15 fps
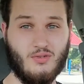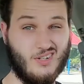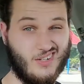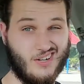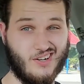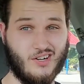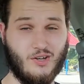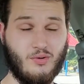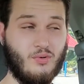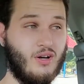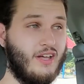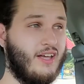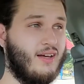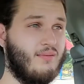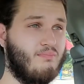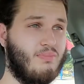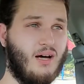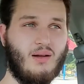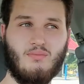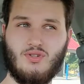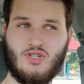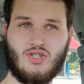near you, but
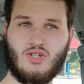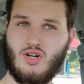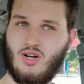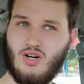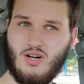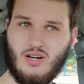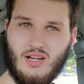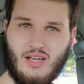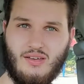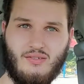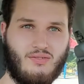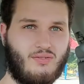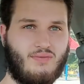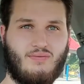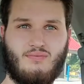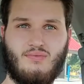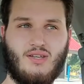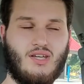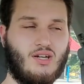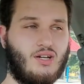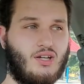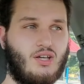I'm sure if
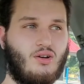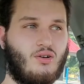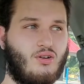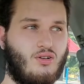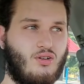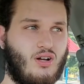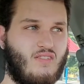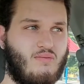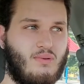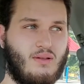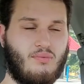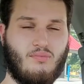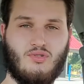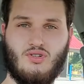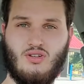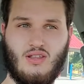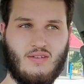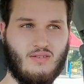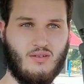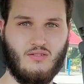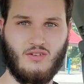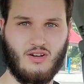you know you go to a coffee place, I'm sure they have
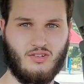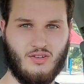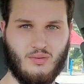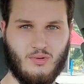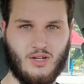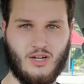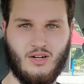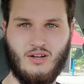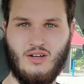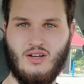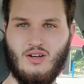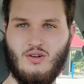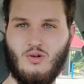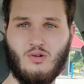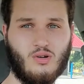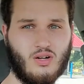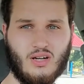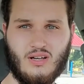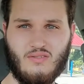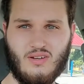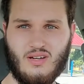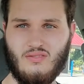something very similar. Or
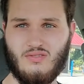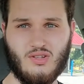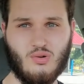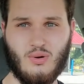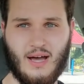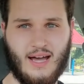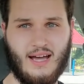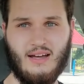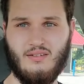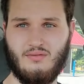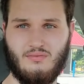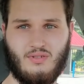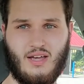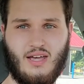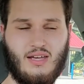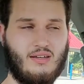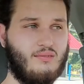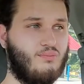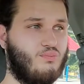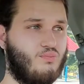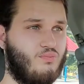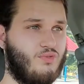even if you have a
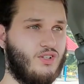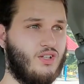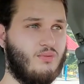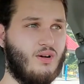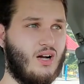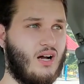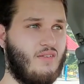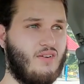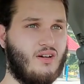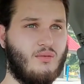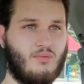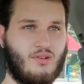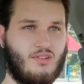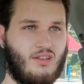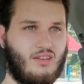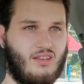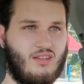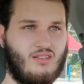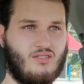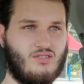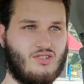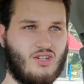Little Bear Coffee Co., because I think
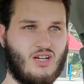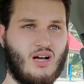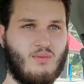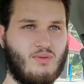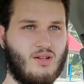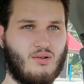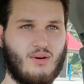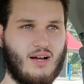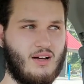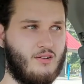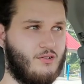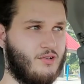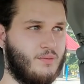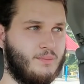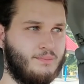there's a couple around.